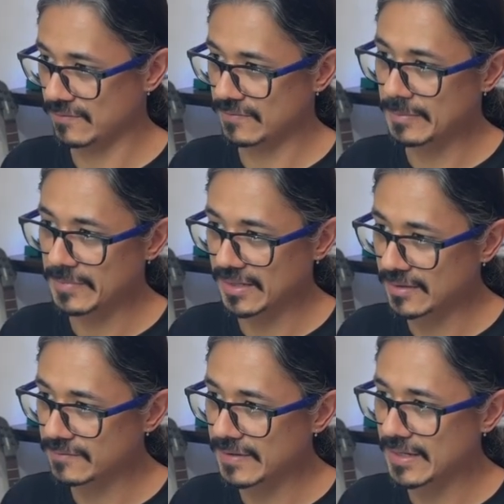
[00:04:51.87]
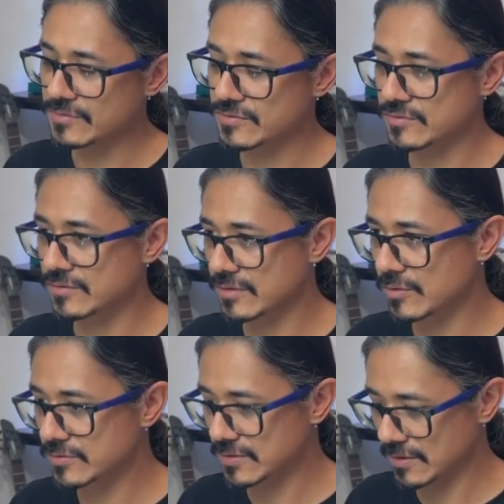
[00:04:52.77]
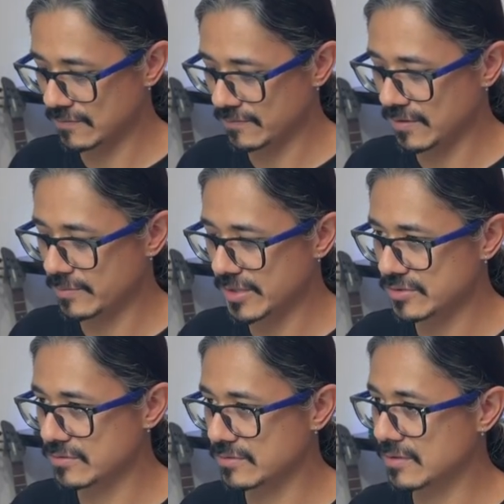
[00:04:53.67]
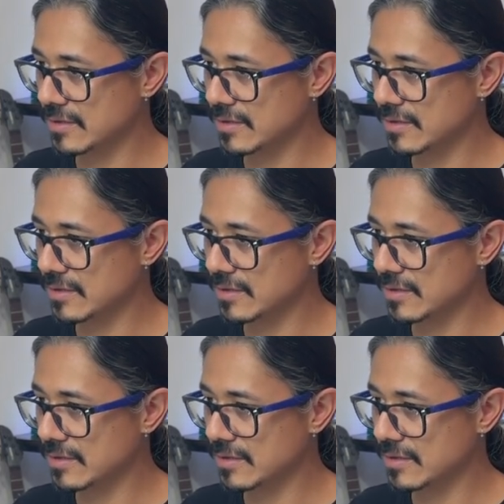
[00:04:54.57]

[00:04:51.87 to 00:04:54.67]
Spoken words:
from my dotfiles to the Ghostty configuration.